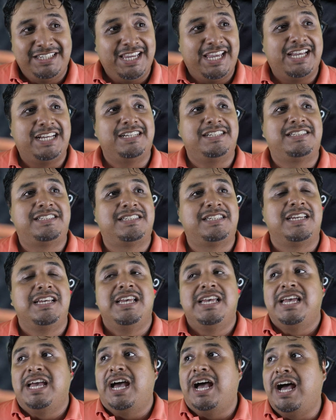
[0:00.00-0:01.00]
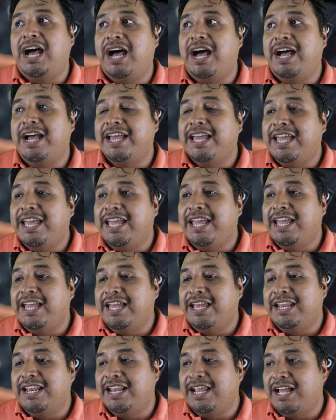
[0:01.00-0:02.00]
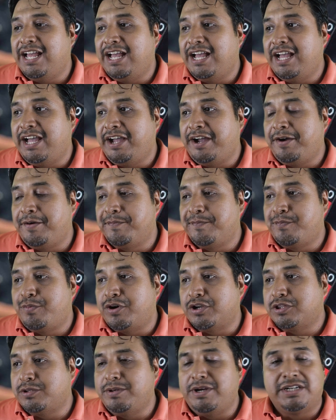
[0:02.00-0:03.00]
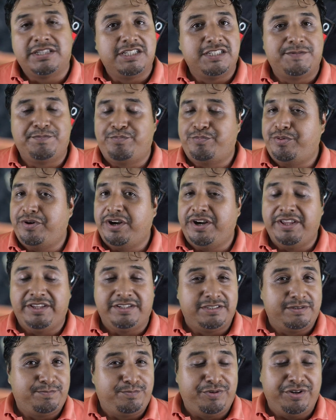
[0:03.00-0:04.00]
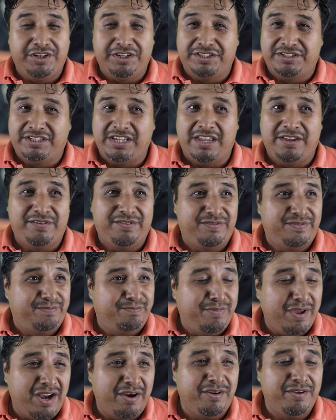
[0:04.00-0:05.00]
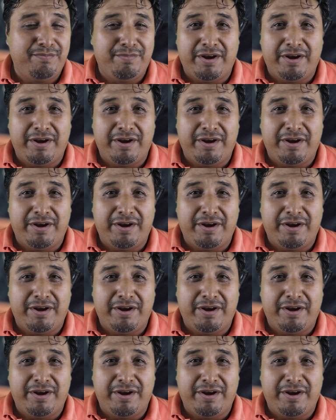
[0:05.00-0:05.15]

Yes. Uh, and um, Puerto Vallarta is pretty, pretty safe. Very,